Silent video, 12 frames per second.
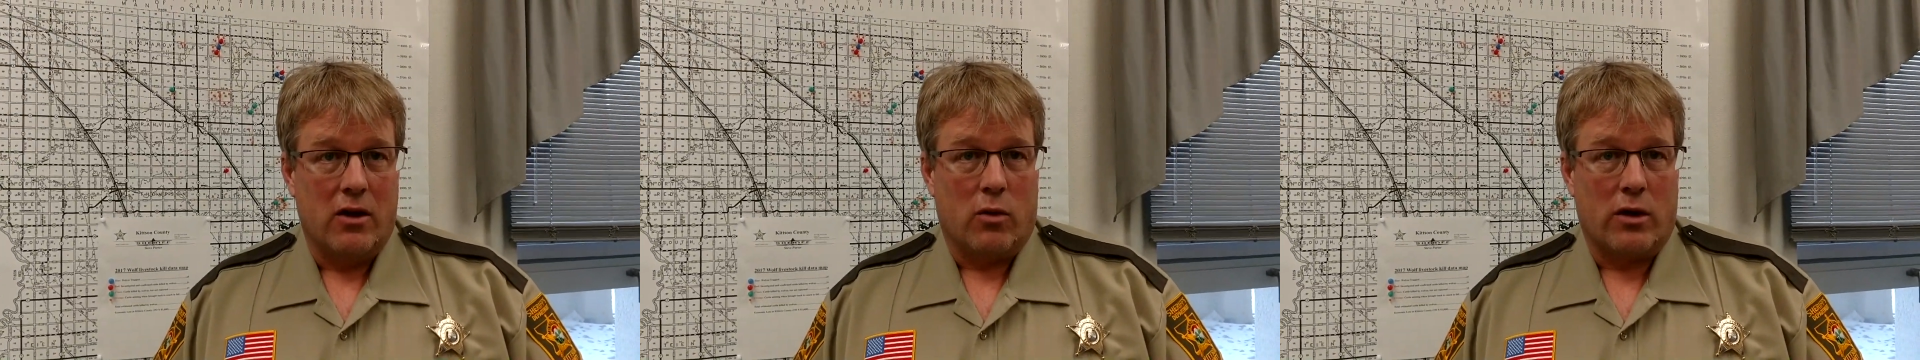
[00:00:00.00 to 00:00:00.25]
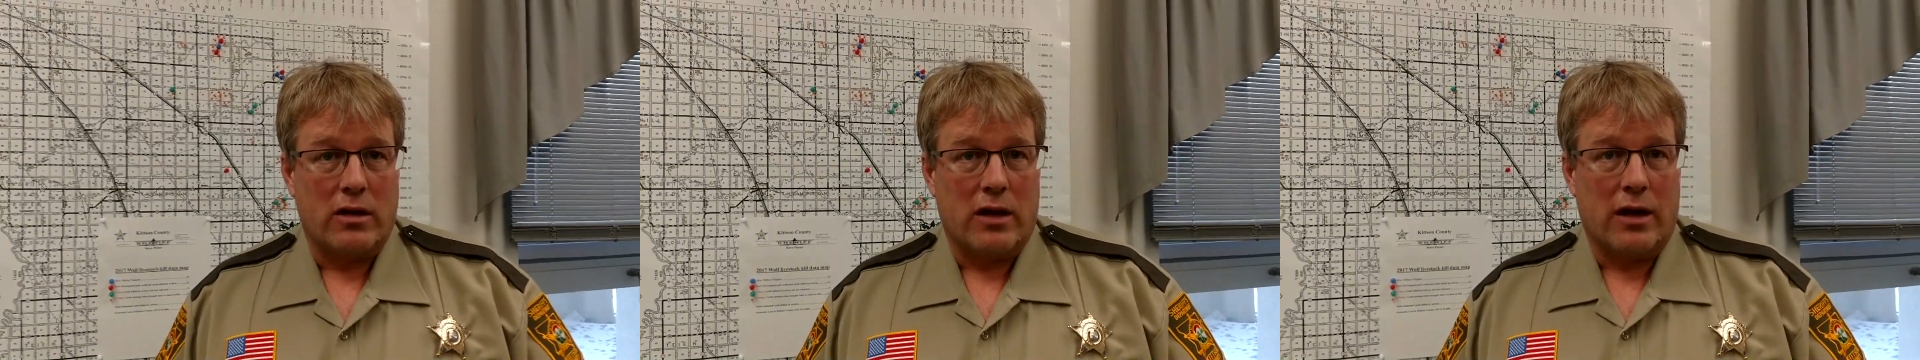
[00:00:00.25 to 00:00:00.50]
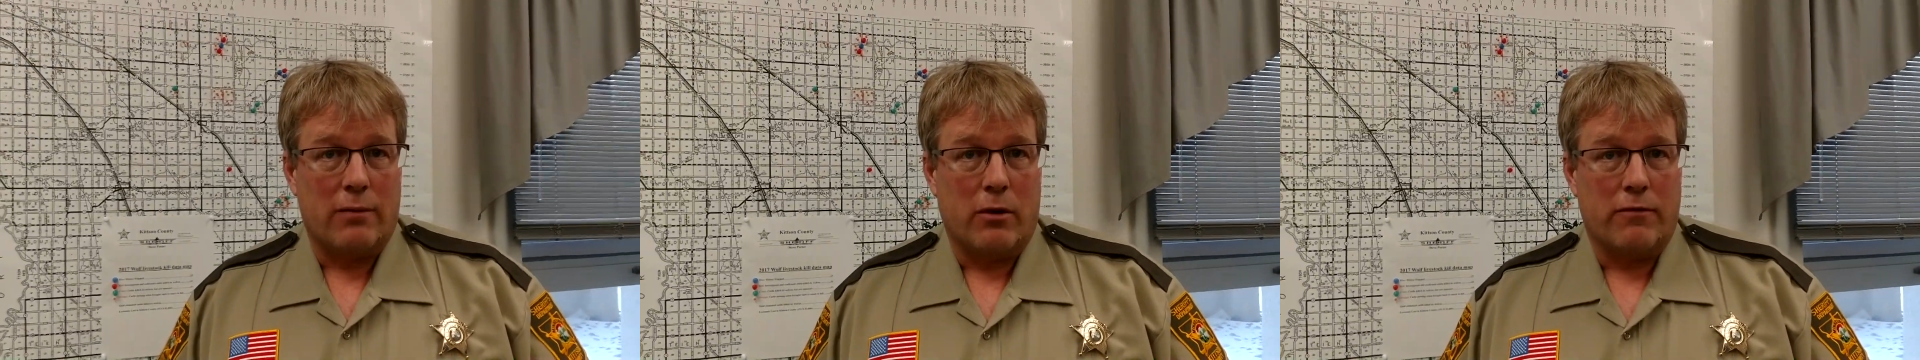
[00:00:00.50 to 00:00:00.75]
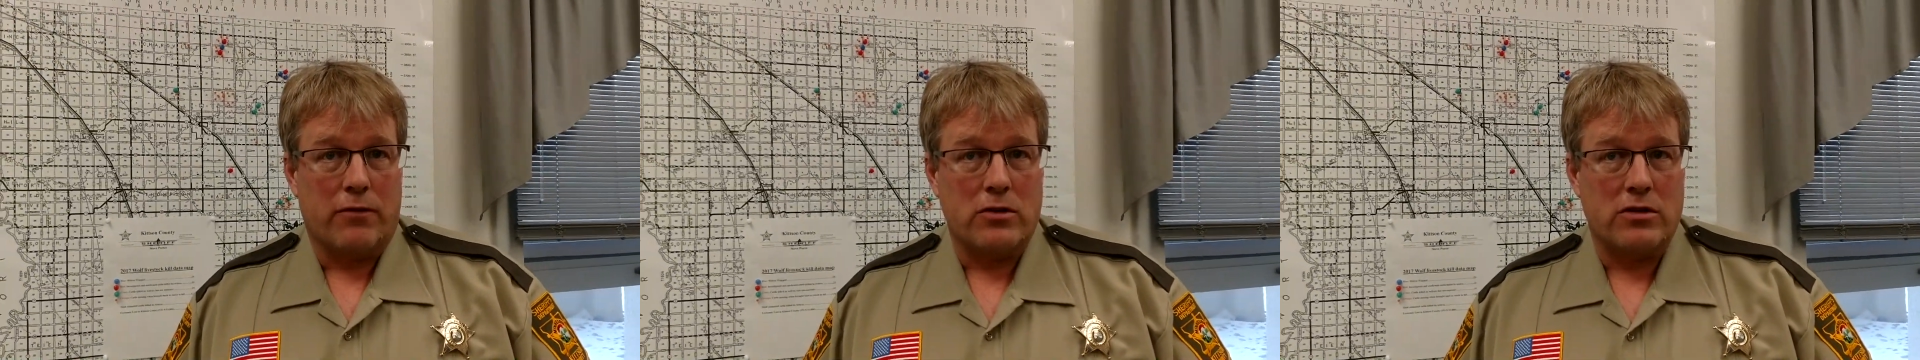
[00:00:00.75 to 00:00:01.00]
We're going to talk
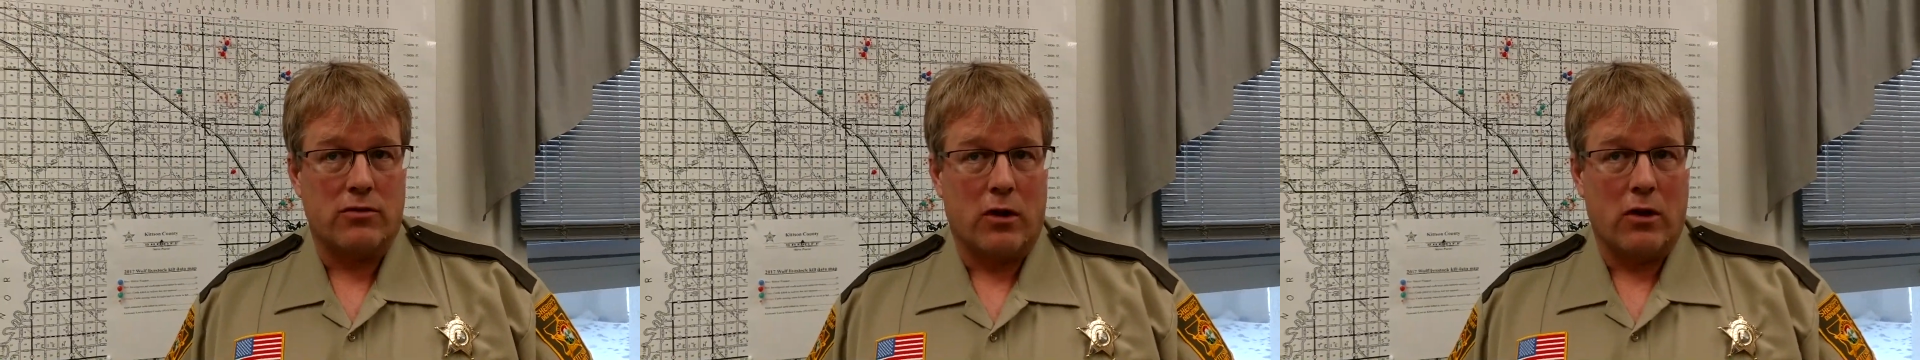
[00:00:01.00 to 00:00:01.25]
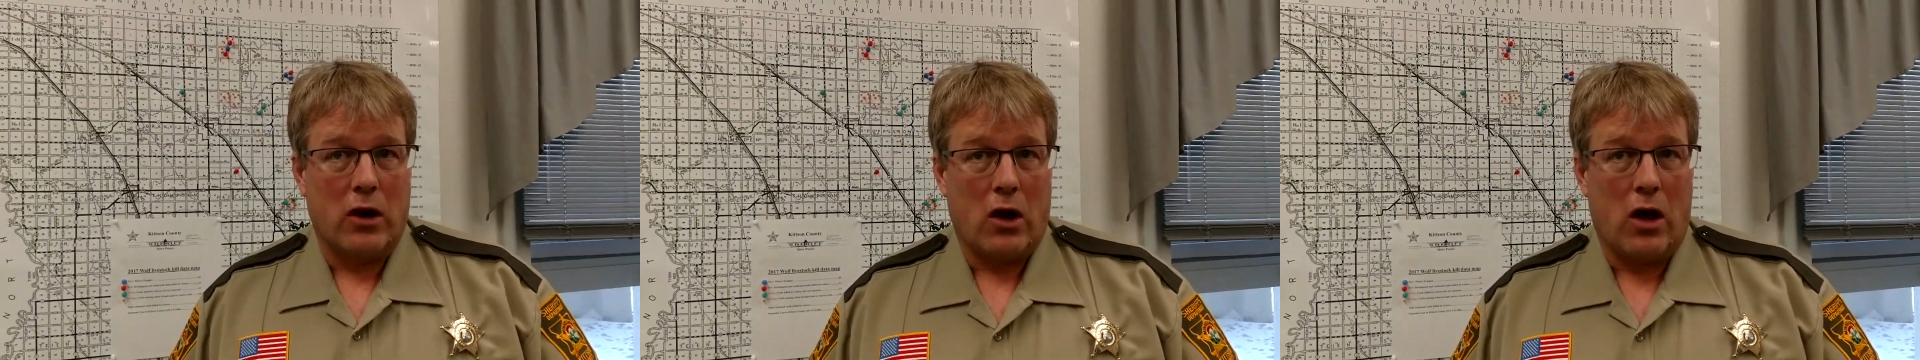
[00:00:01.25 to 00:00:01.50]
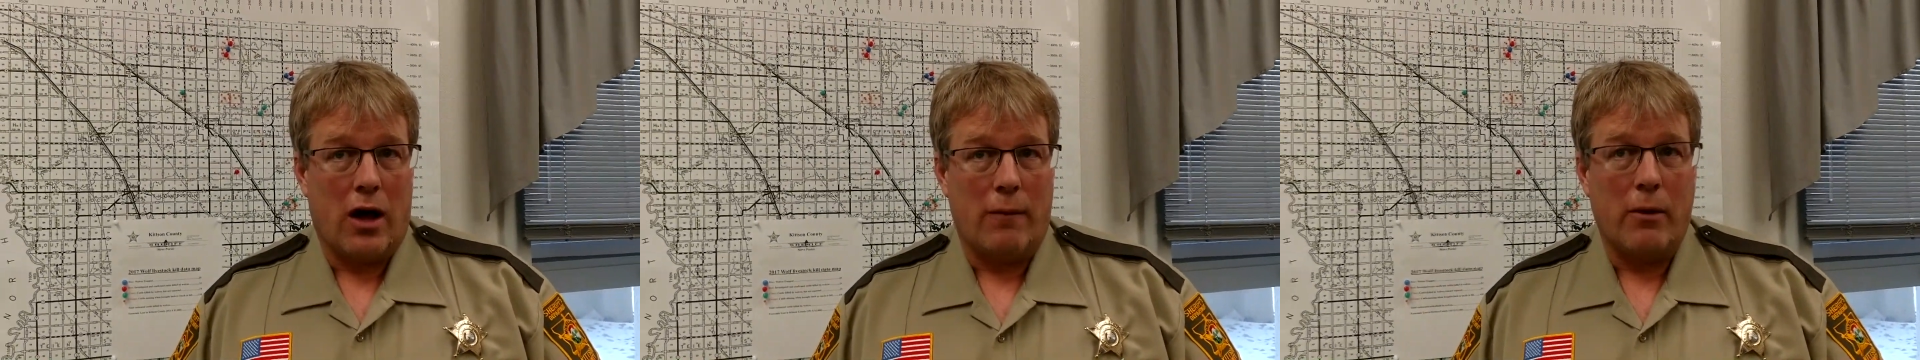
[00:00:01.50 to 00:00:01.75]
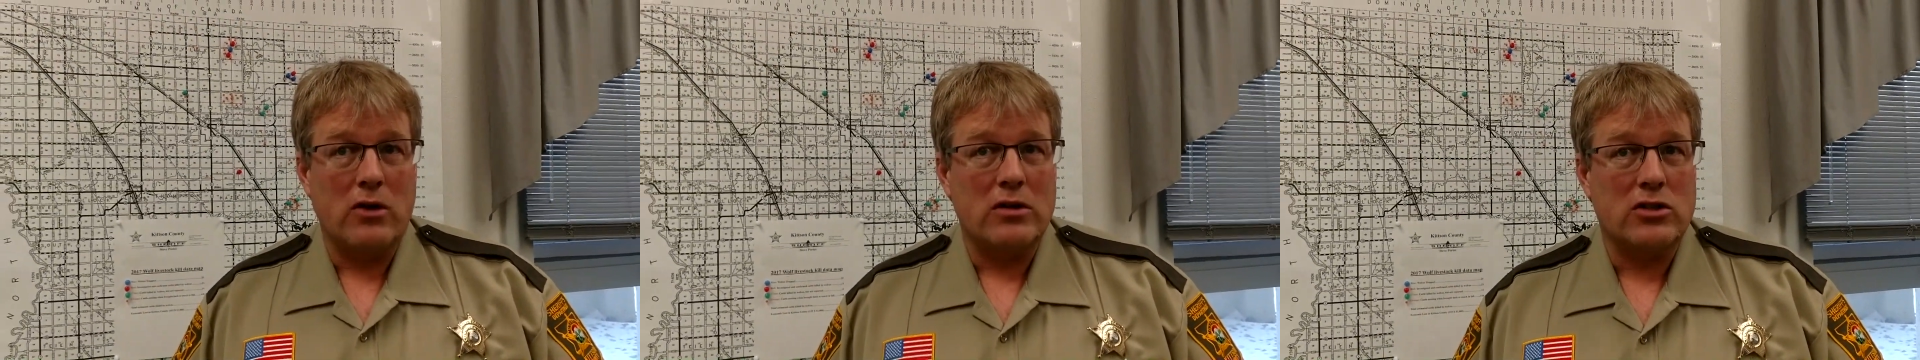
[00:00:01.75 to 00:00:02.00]
about, first of all, the law.
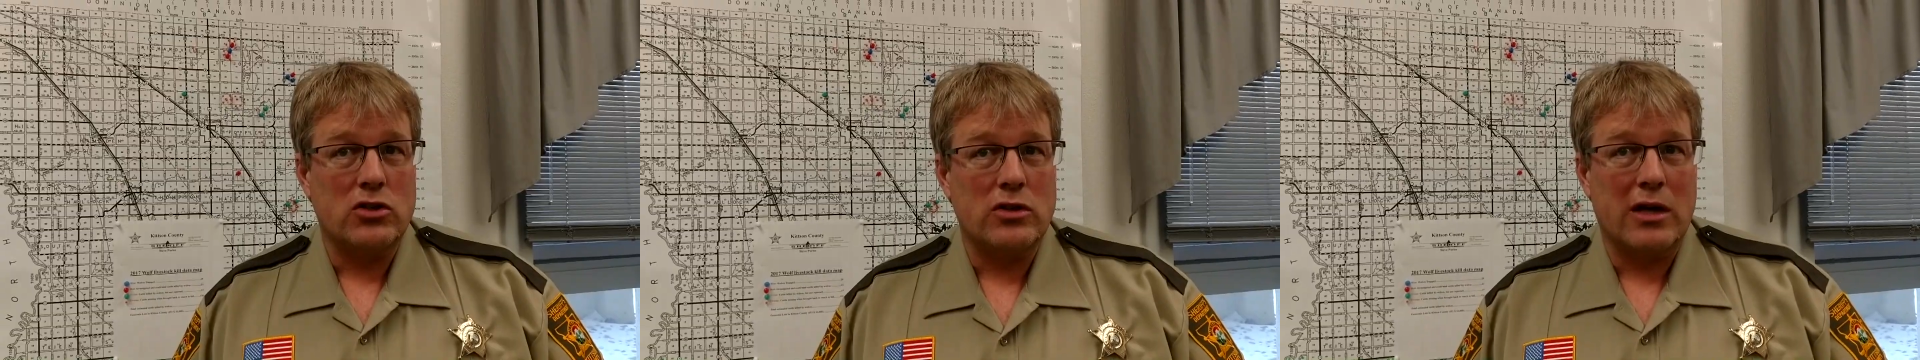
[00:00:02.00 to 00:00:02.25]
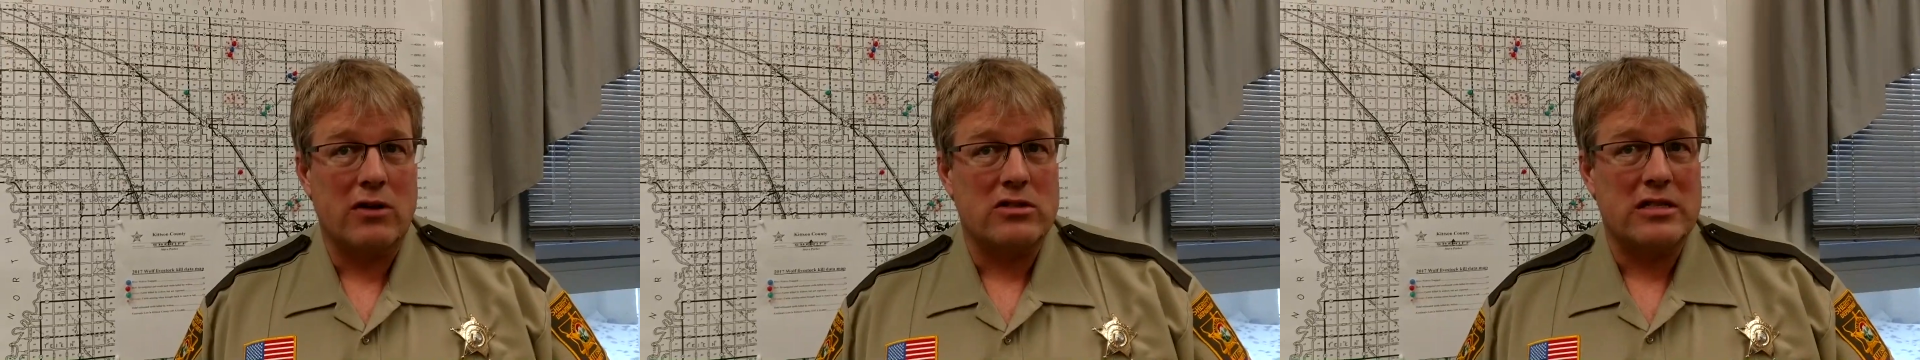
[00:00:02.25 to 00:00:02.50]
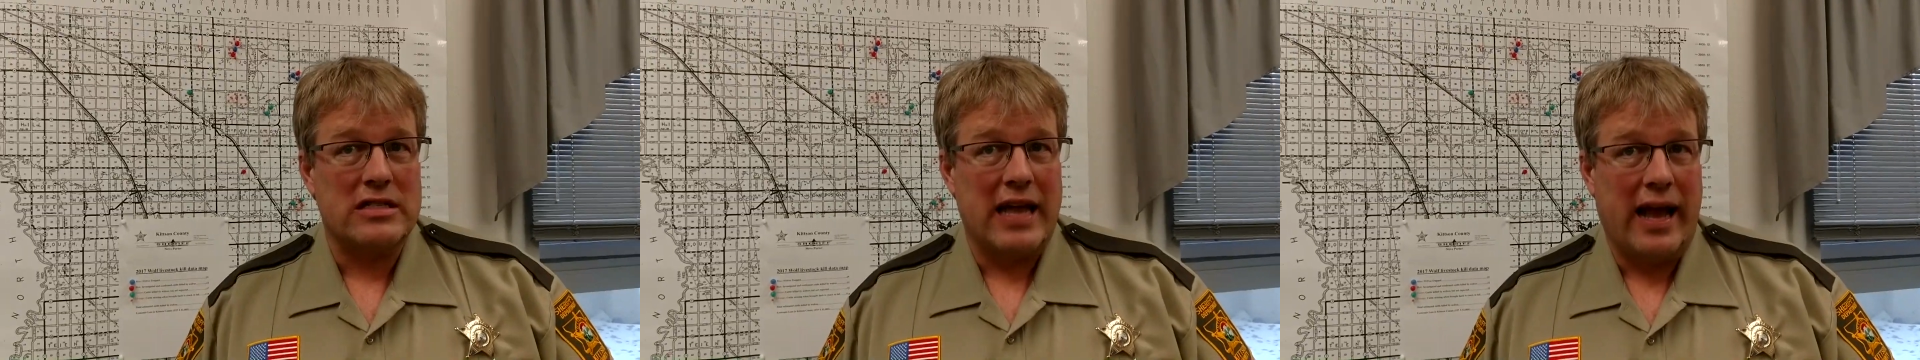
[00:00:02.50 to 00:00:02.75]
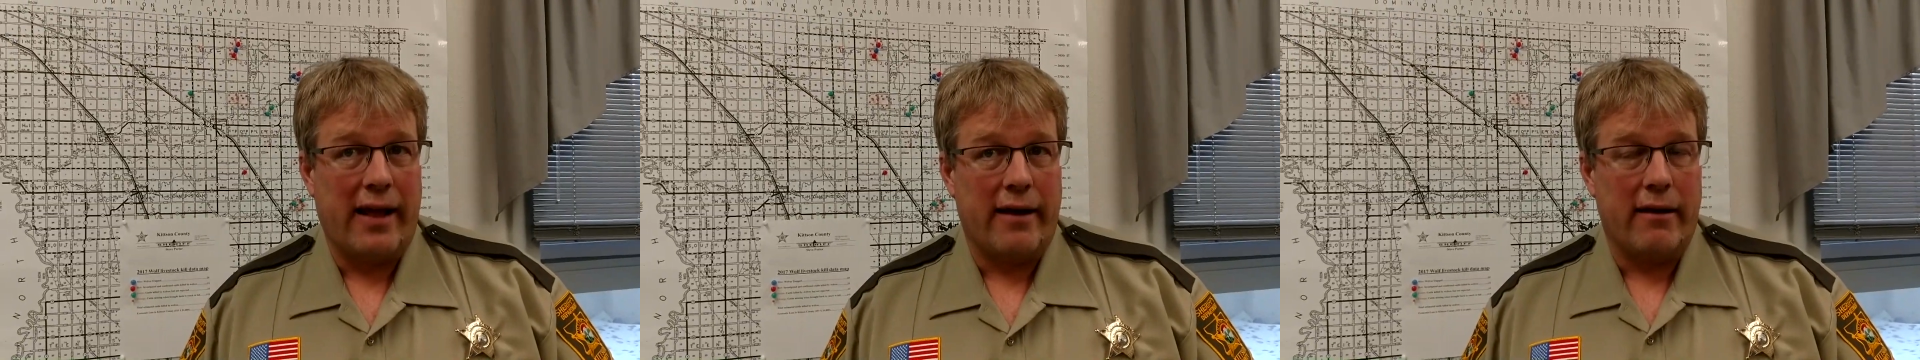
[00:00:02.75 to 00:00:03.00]
About
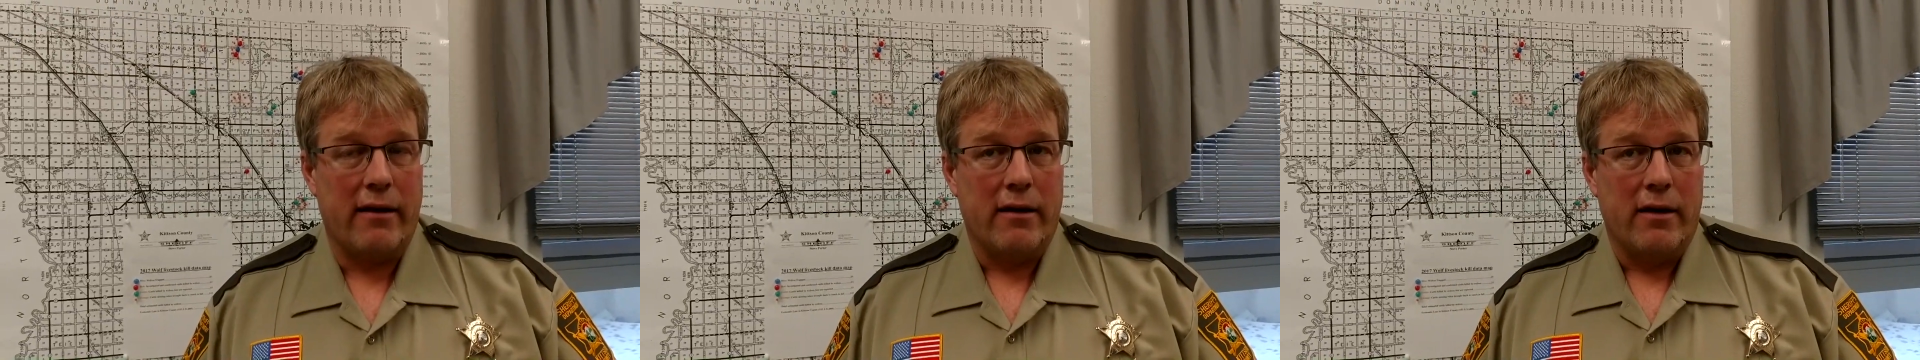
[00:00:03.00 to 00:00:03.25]
2010,